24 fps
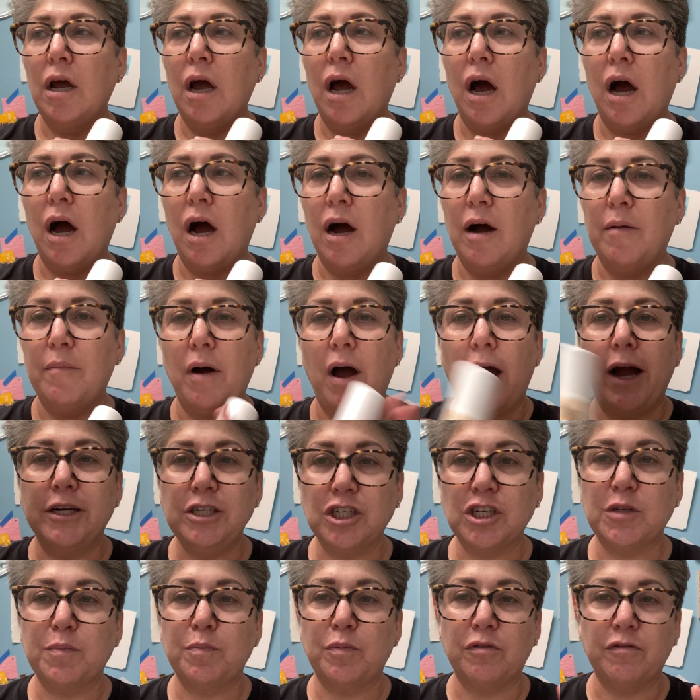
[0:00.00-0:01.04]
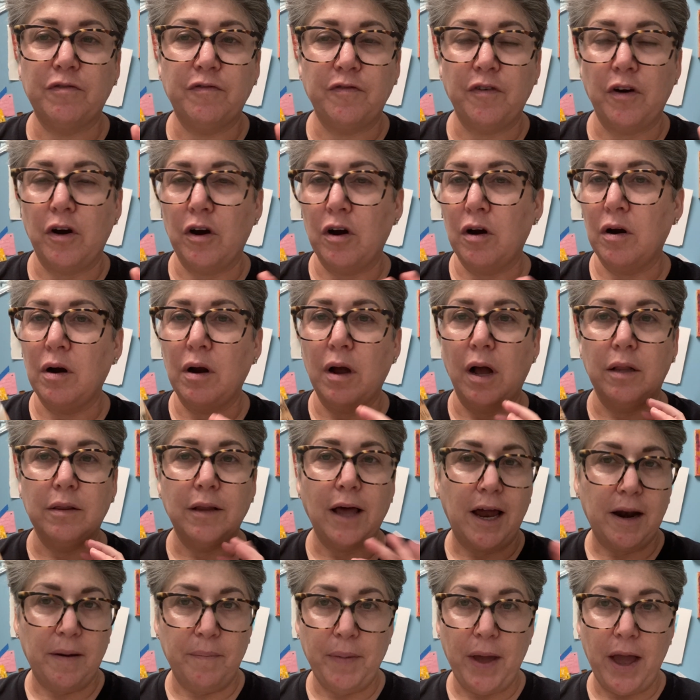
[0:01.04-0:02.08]
Um, I just prefer a
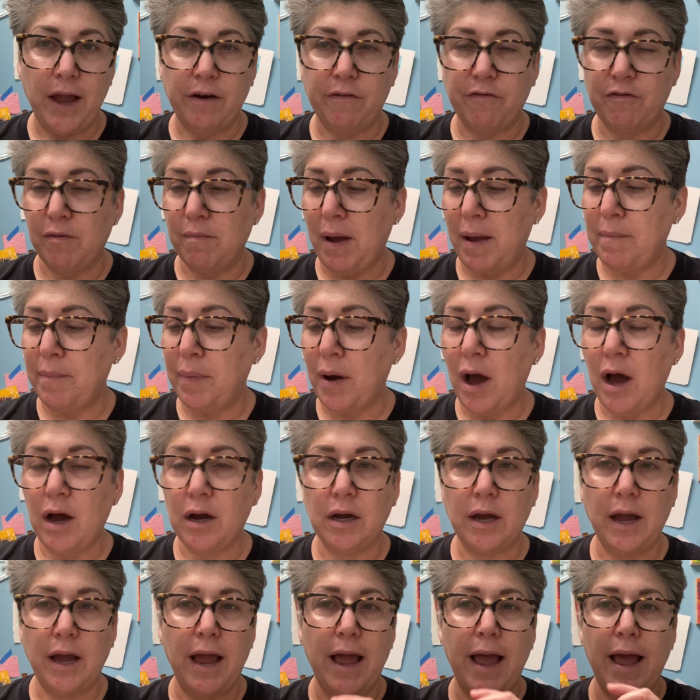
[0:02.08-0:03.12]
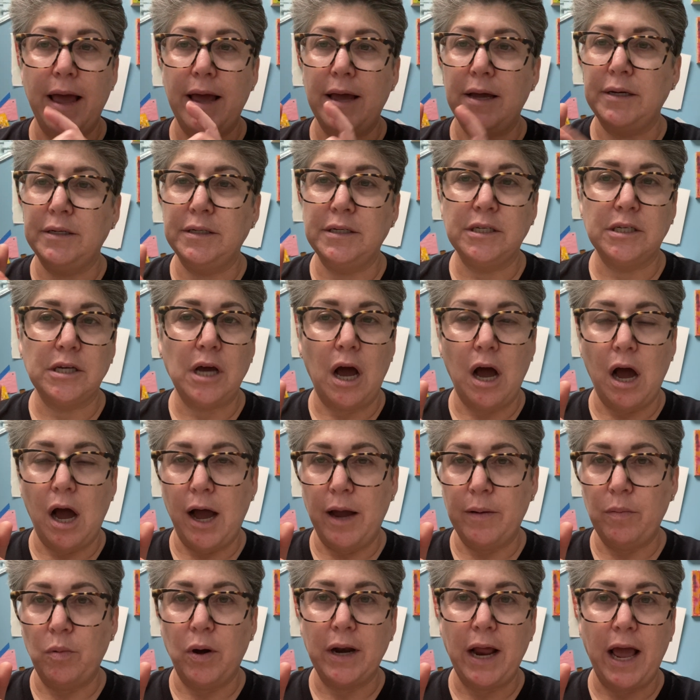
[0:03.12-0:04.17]
lot of bang for my buck and I
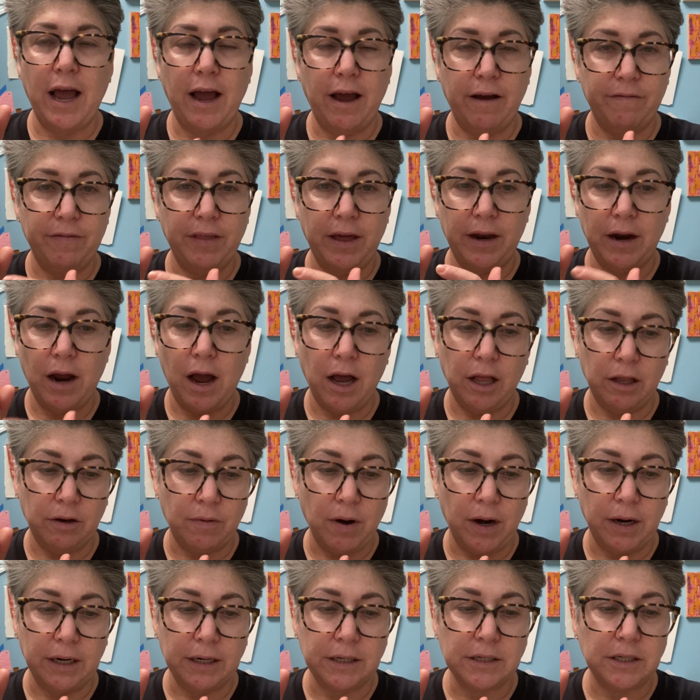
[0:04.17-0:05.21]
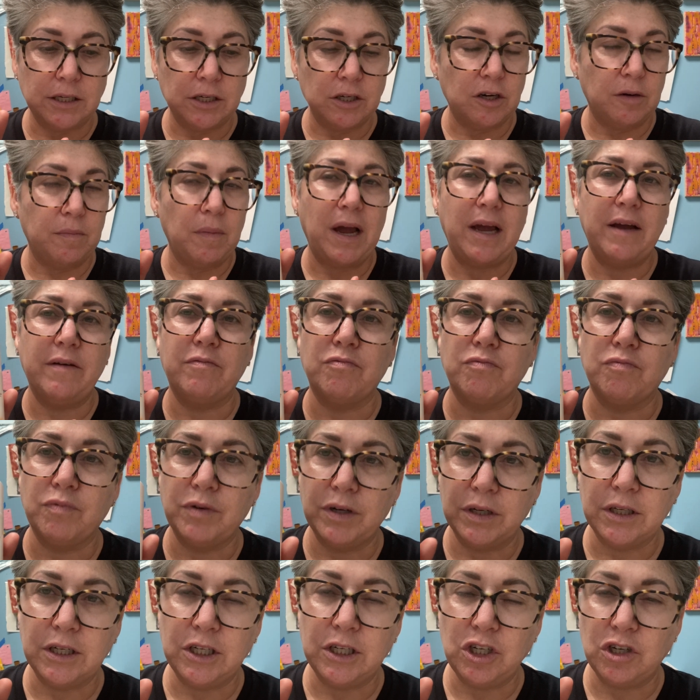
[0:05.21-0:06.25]
want to have that hyaluronic serum. I have
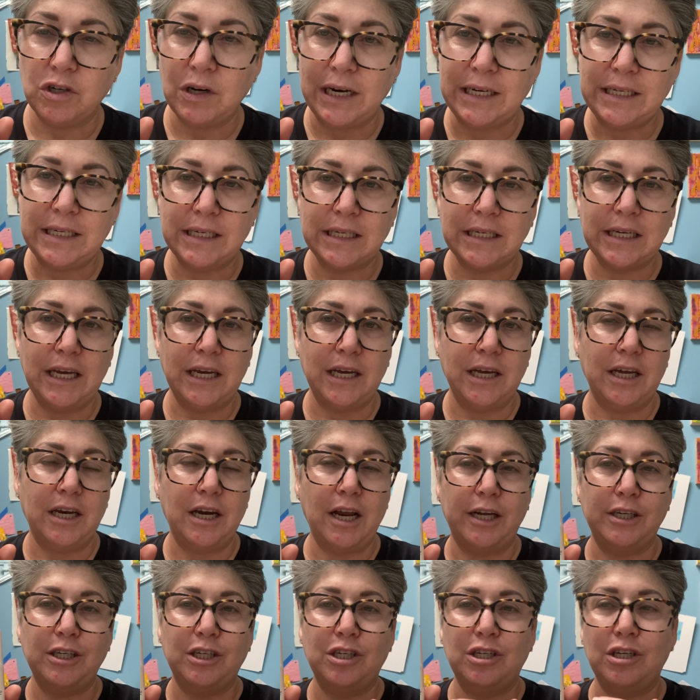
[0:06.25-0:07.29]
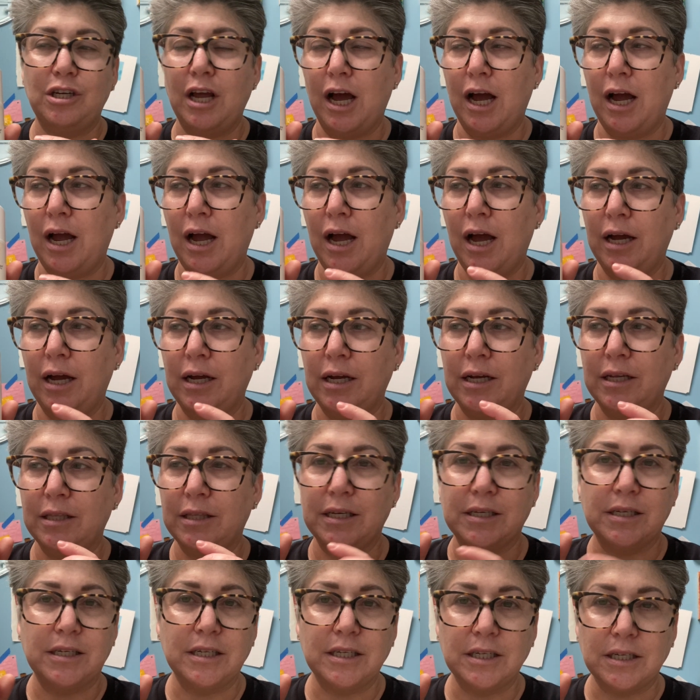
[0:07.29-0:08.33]
really dry skin. I, I, I,
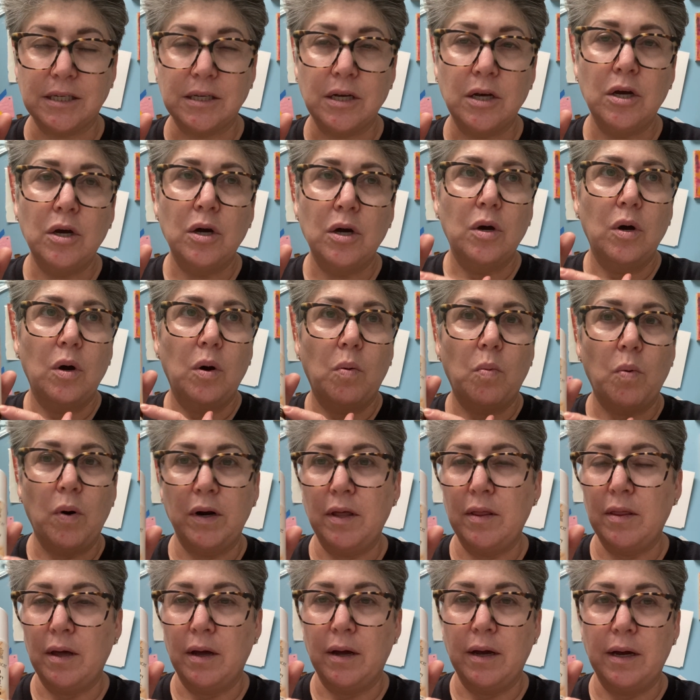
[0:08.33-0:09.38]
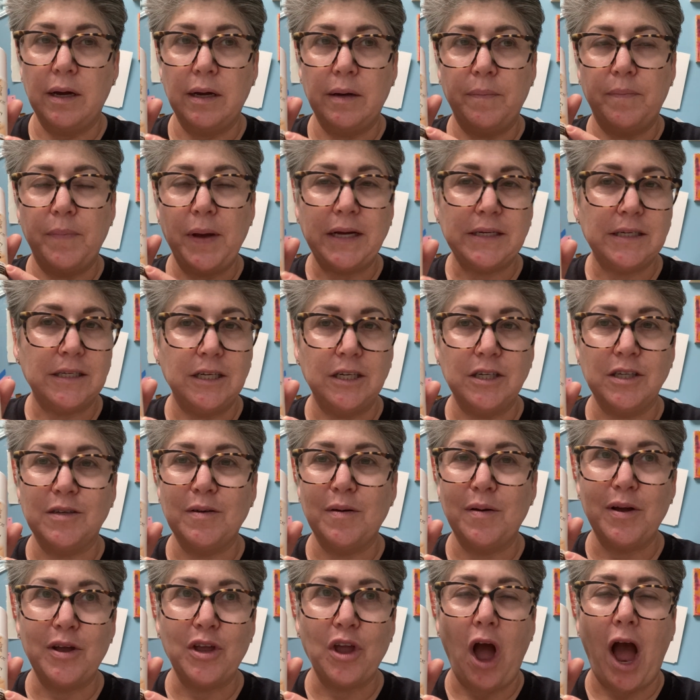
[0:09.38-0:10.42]
this is one of the best things.
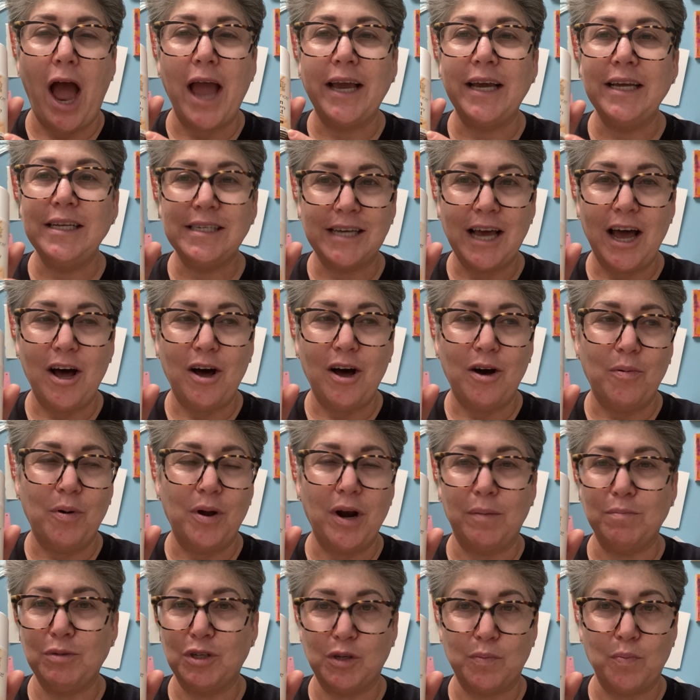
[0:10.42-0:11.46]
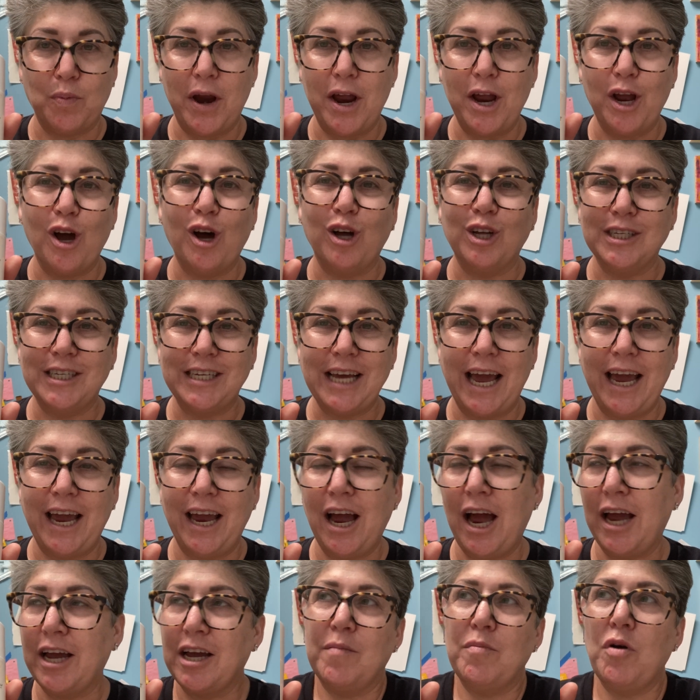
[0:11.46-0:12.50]
I can tell when I'm spraying all day.
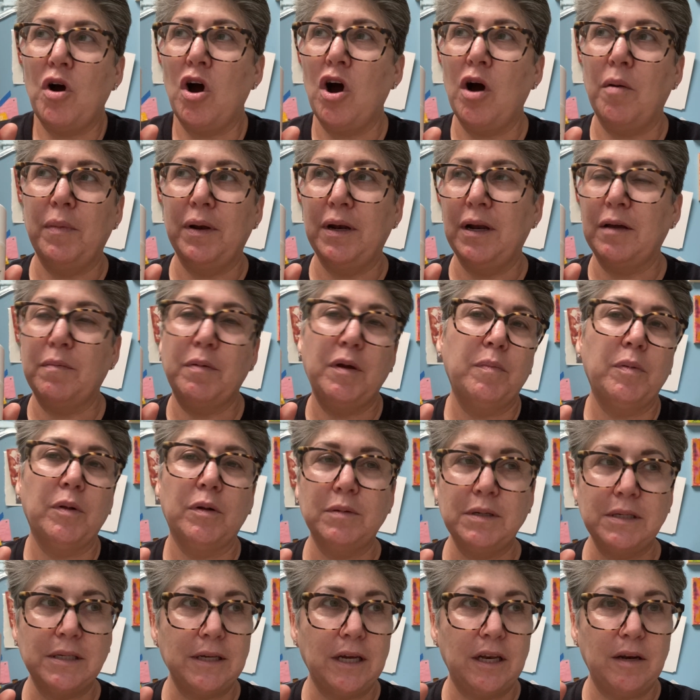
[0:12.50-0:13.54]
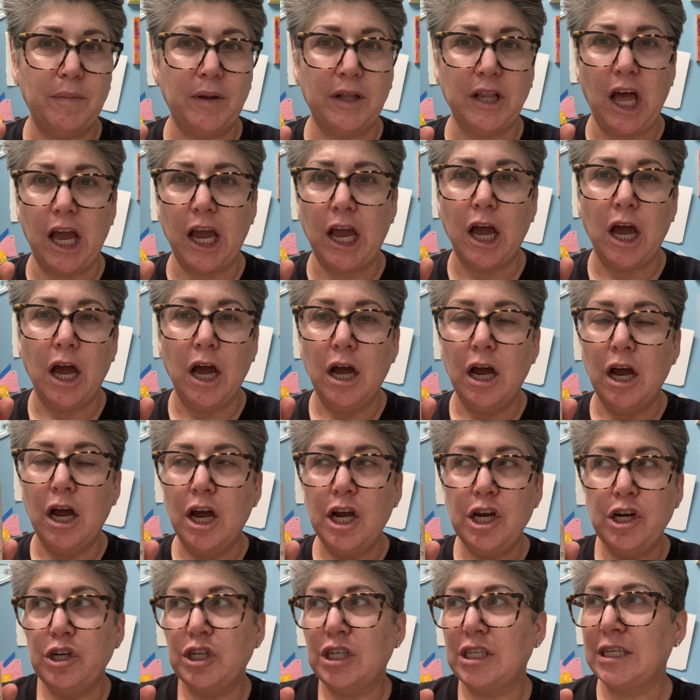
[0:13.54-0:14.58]
I come home and like people always say to me like,
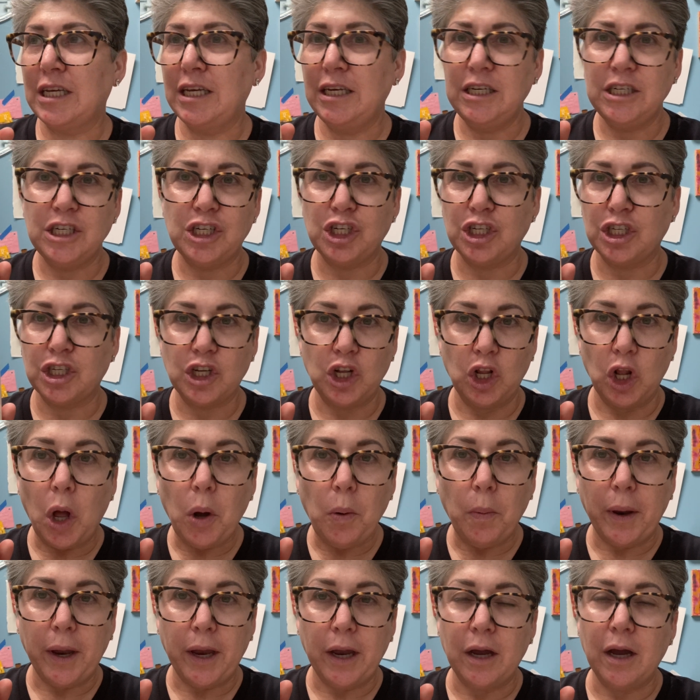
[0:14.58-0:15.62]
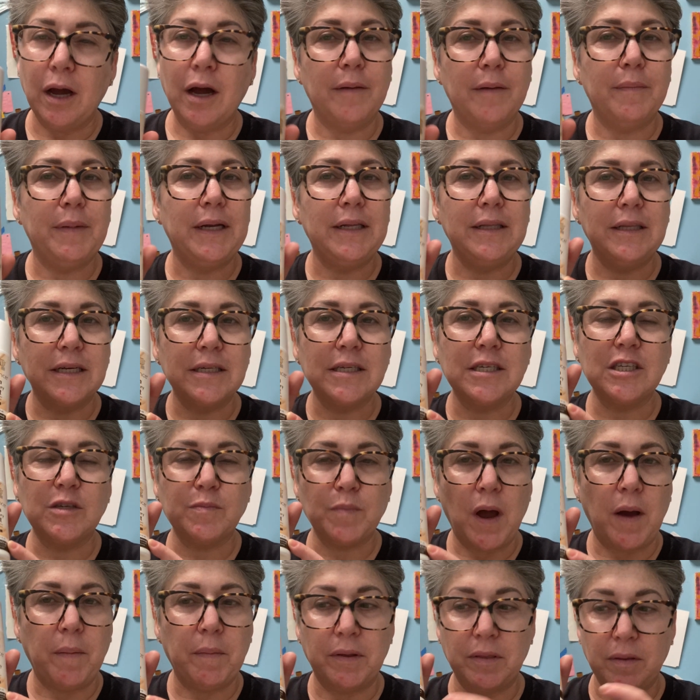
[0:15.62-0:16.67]
your skin is just glowing. I mean, this is
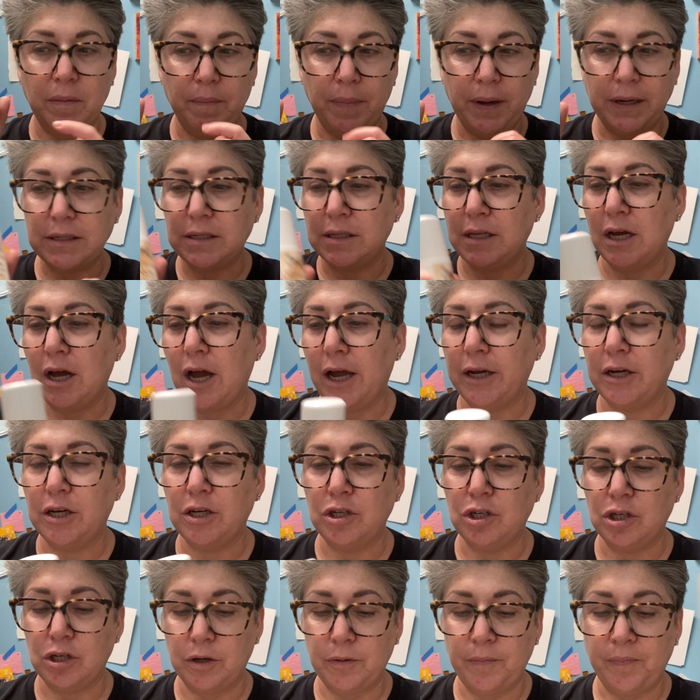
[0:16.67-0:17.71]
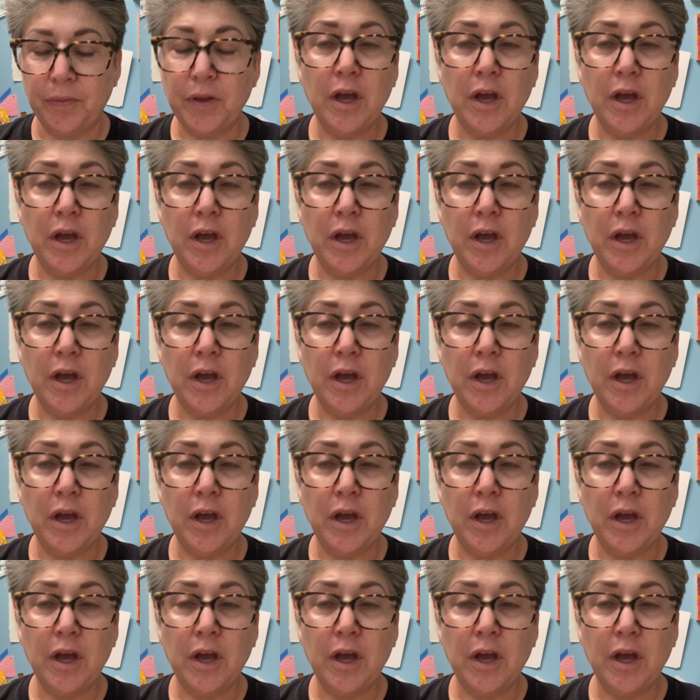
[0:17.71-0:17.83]
probably the best thing I can do.